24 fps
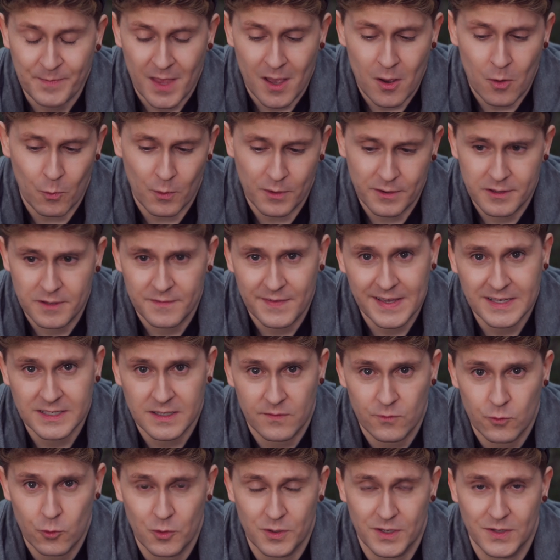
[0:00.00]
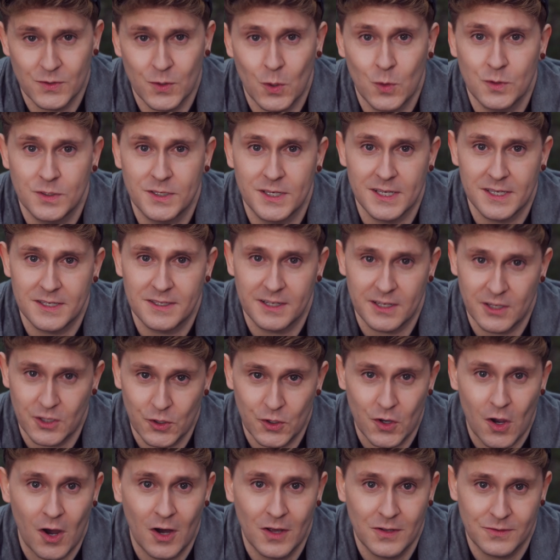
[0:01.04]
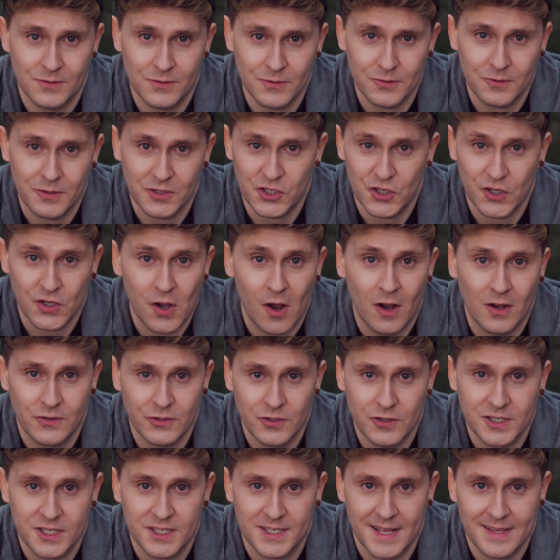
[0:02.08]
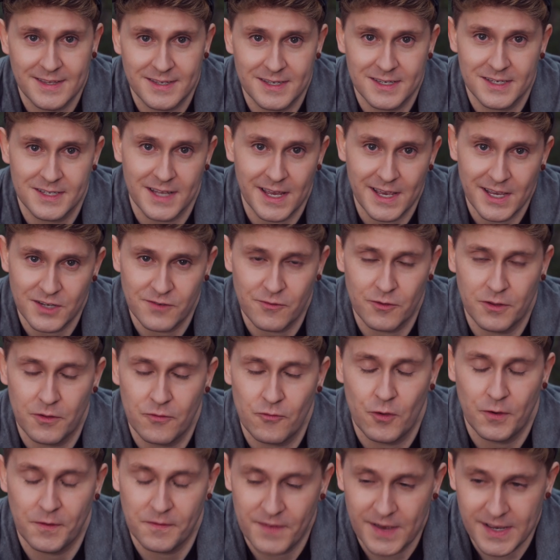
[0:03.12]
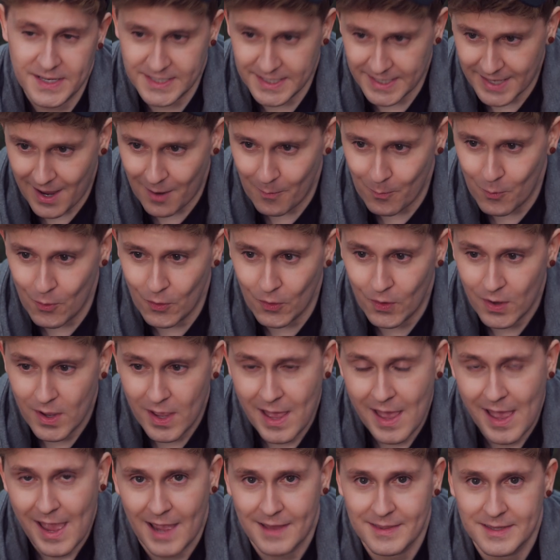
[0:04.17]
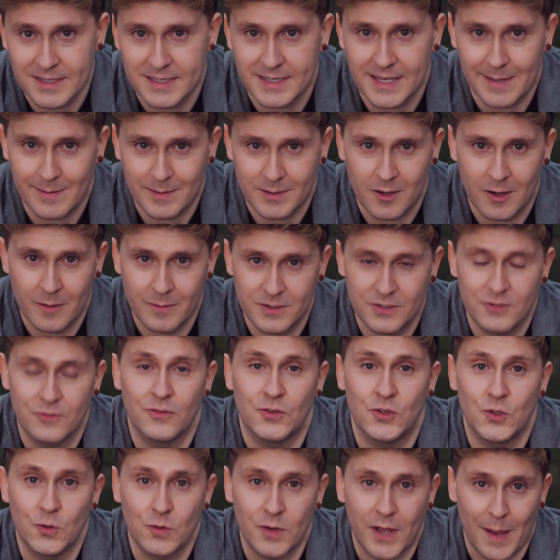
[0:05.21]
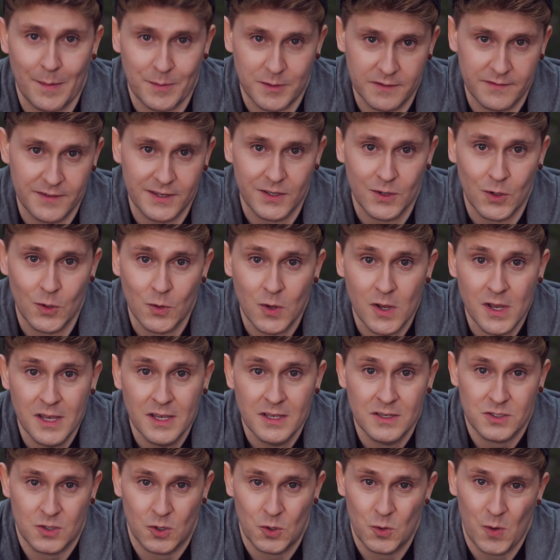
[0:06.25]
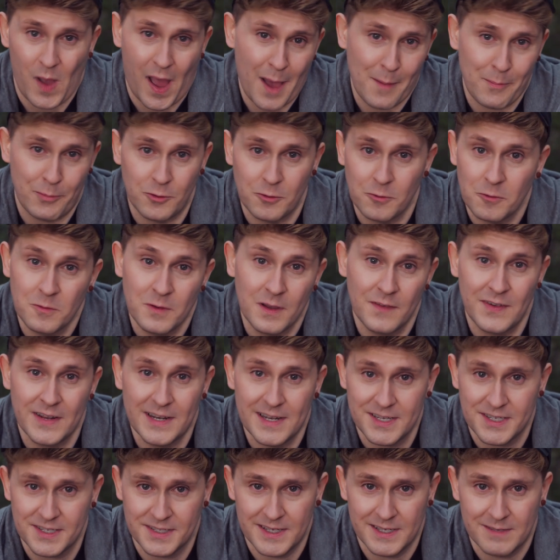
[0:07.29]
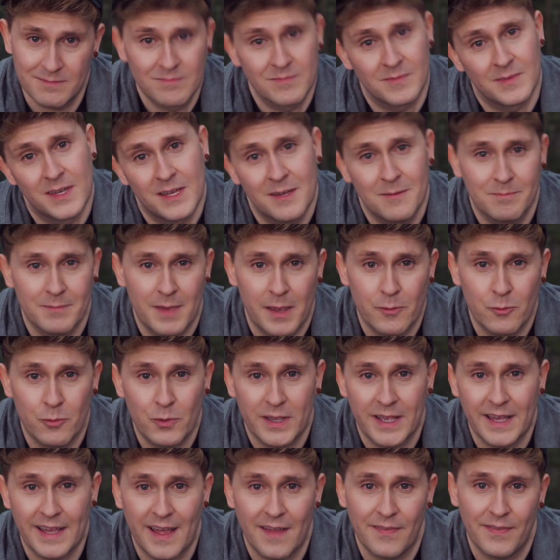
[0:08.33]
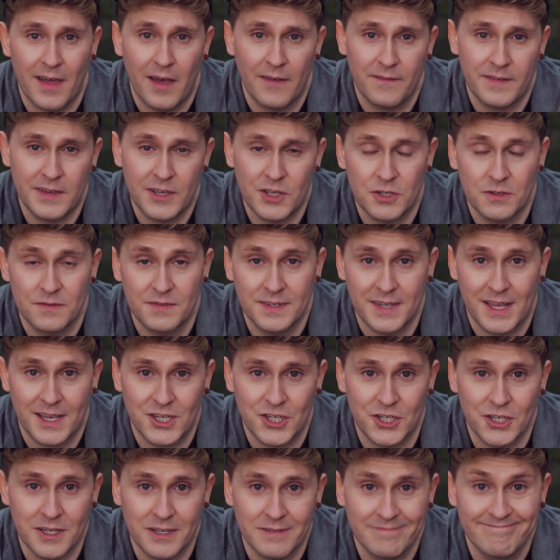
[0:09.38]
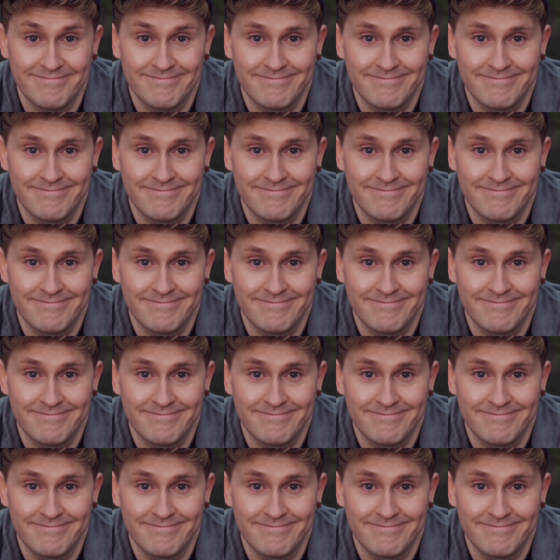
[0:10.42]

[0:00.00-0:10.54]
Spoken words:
And one of the things I've already noticed that you can't do is you can't use center stage for the front-facing camera at the same time as doing dual capture video. So Apple, if you're listening, maybe we can get that feature for next year.